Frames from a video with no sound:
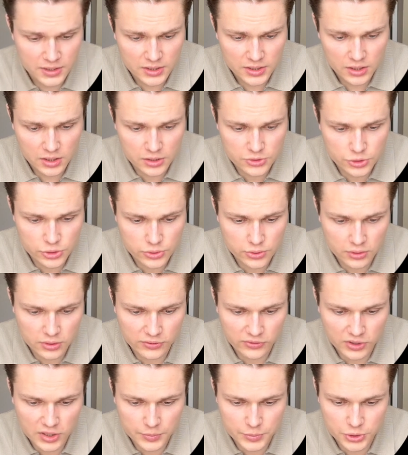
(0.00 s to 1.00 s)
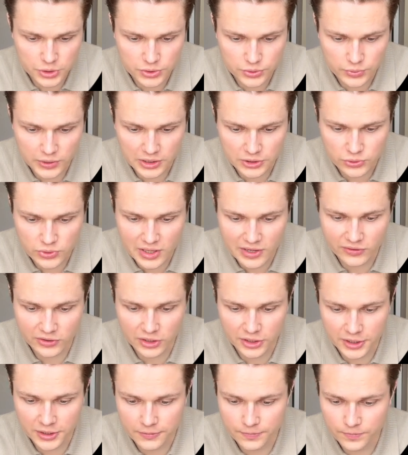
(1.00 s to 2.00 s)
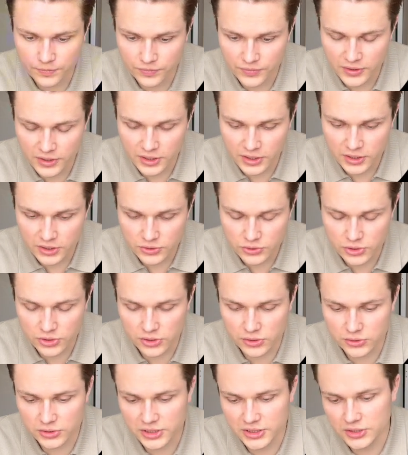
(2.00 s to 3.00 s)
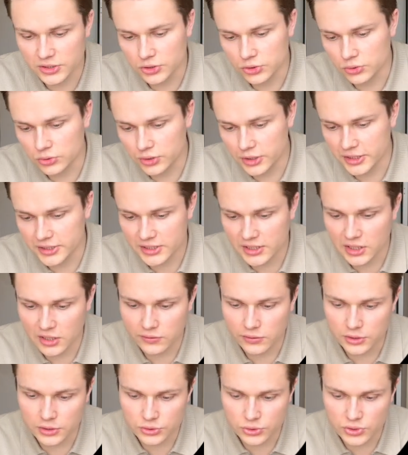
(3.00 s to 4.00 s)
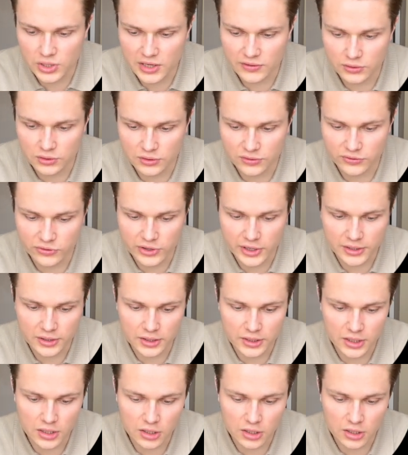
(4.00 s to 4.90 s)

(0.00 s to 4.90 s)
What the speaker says: Unsure of options while traveling, turns into discover travel-friendly